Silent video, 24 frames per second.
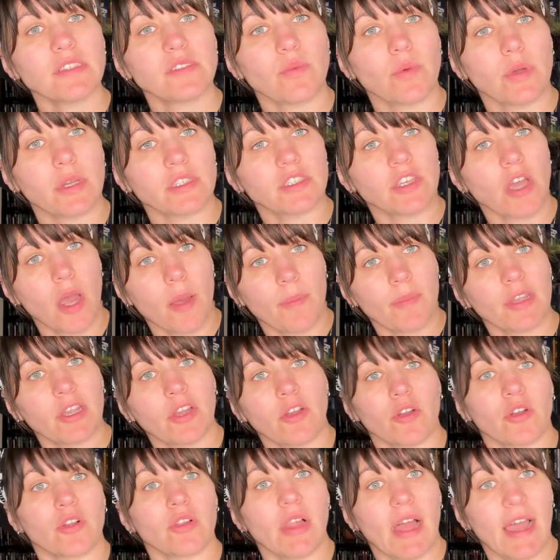what topic or
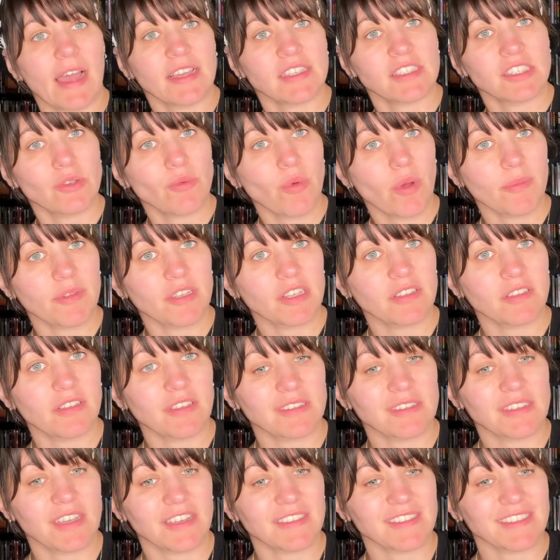class you want me to
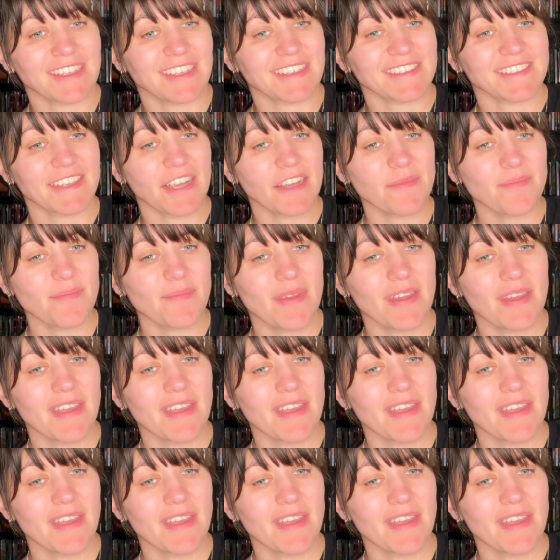discuss next time.